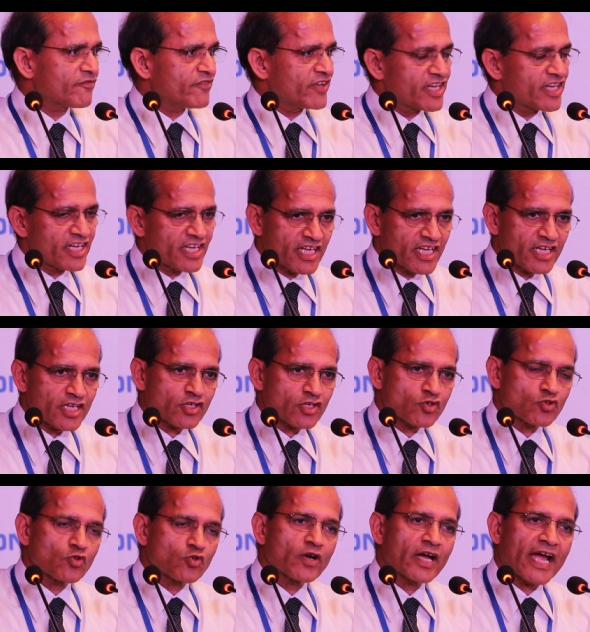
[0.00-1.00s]
We
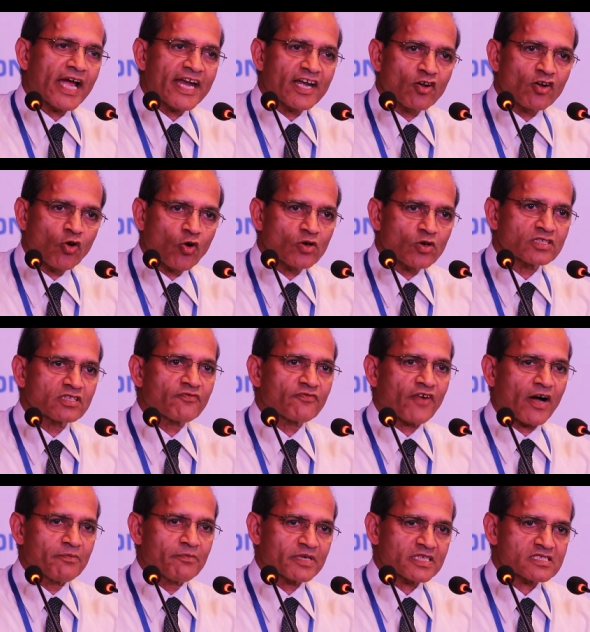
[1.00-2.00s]
need to handhold the
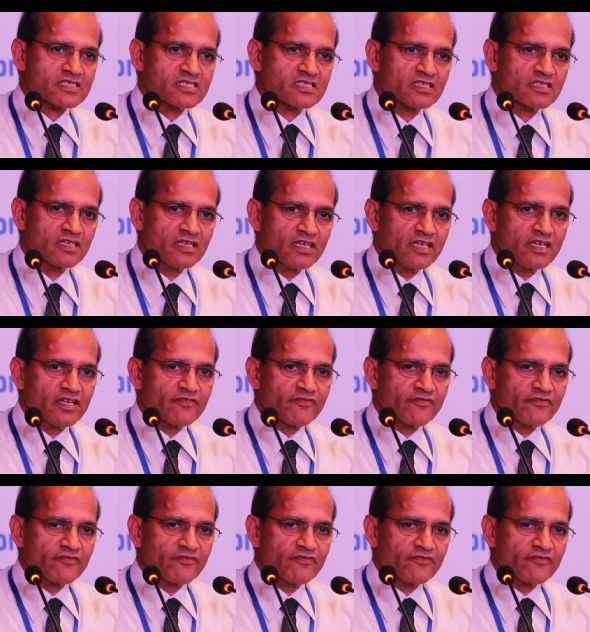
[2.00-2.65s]
farmers.